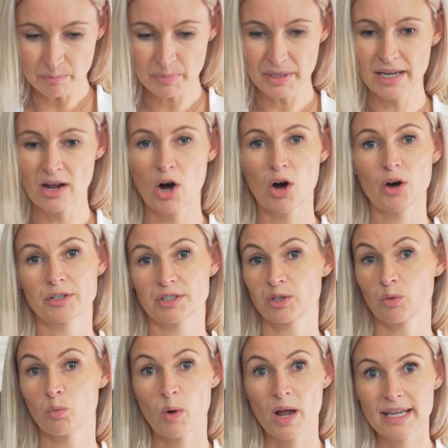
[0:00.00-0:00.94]
being harder
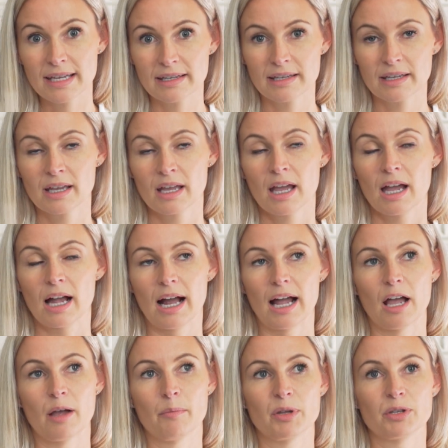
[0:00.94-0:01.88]
to wake,
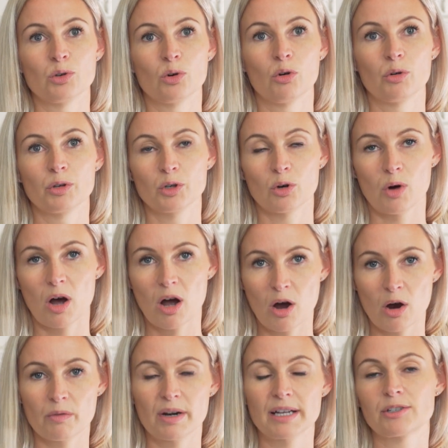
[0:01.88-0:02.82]
your
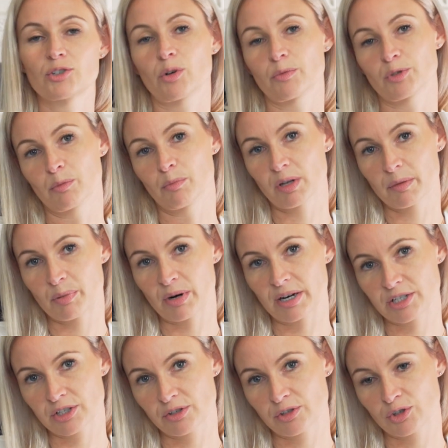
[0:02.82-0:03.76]
heart rate's dropped, your blood
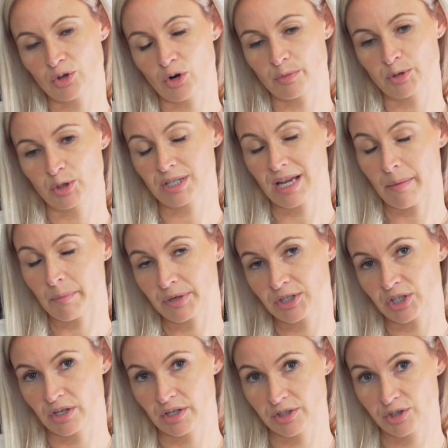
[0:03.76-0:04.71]
pressure's dropped, your
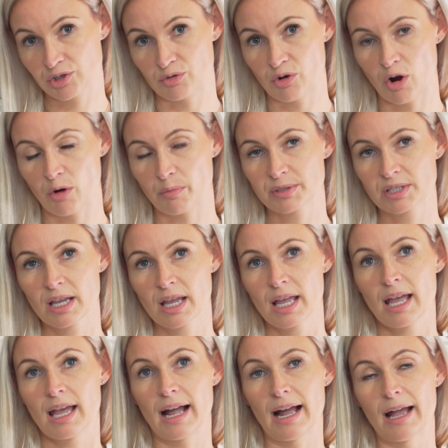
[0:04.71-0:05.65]
temperature has dropped,
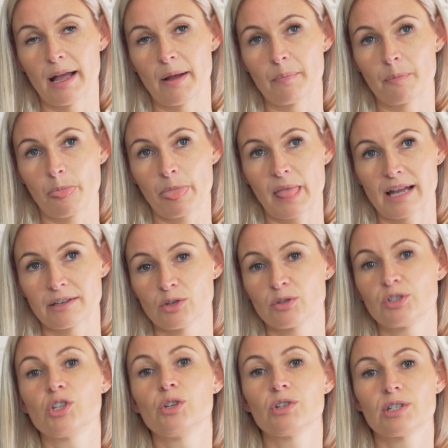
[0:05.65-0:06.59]
and
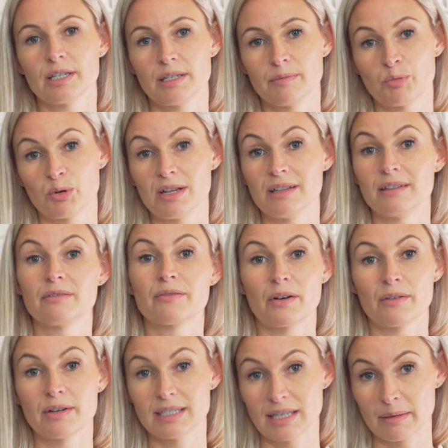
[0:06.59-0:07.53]
you're usually breathing
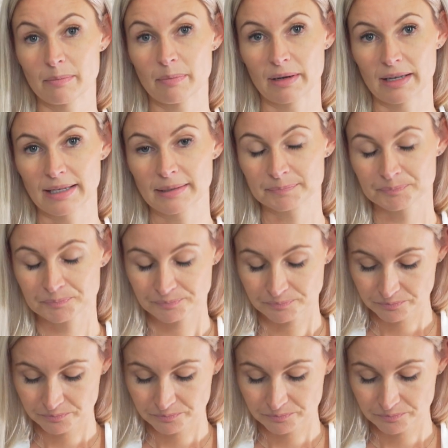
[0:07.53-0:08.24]
very deeply.